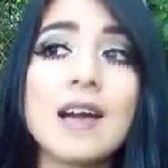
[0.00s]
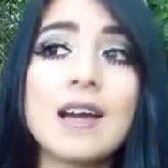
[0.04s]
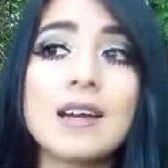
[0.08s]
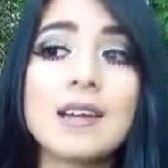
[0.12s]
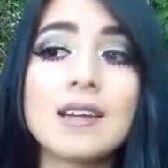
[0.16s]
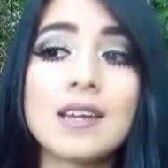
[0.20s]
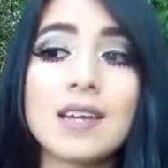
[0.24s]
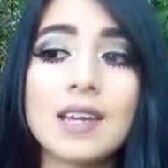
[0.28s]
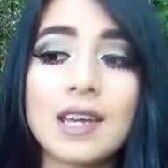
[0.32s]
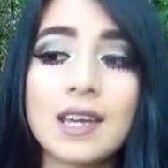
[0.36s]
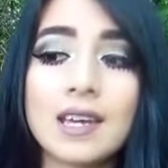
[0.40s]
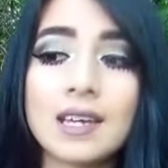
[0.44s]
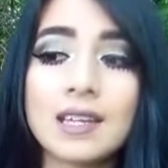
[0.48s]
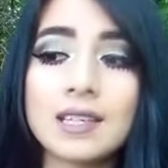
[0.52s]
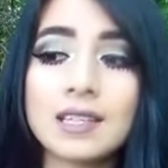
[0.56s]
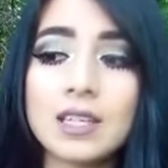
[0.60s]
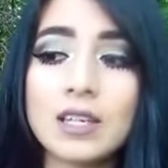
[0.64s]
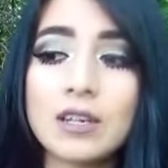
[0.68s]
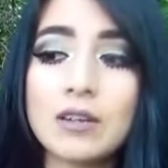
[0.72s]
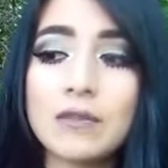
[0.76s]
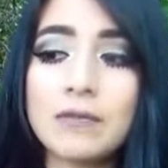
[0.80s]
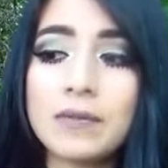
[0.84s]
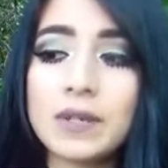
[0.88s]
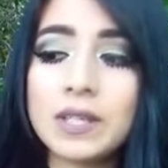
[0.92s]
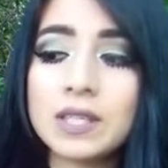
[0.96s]
and
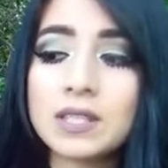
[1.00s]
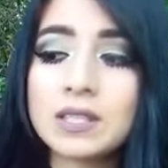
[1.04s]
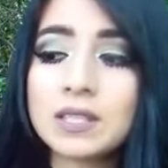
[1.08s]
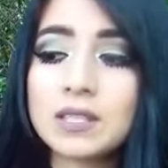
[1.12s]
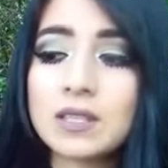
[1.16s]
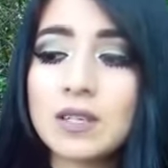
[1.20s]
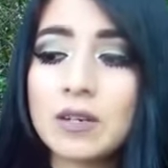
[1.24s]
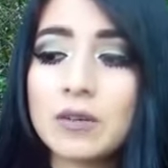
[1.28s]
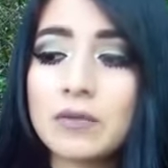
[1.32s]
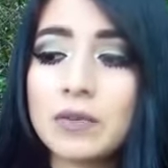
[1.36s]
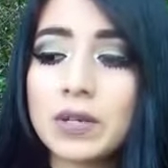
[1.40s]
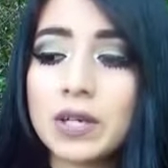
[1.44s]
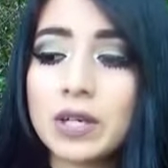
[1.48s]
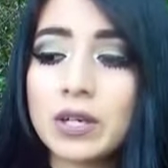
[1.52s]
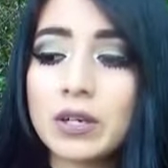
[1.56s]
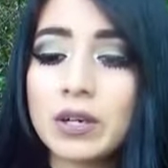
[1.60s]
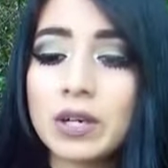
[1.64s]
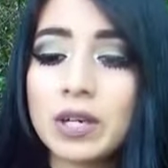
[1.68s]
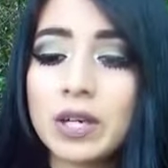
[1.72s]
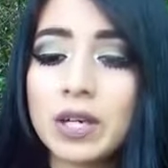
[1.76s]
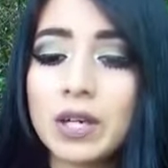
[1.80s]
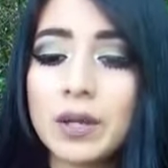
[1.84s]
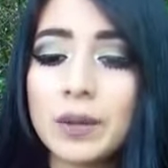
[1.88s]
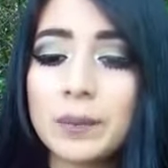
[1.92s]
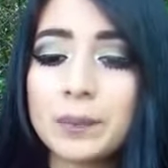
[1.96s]
if it's a
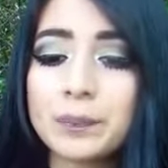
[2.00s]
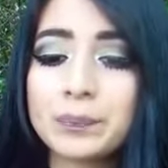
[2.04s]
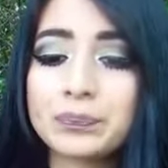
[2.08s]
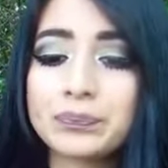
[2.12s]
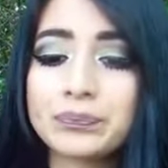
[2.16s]
very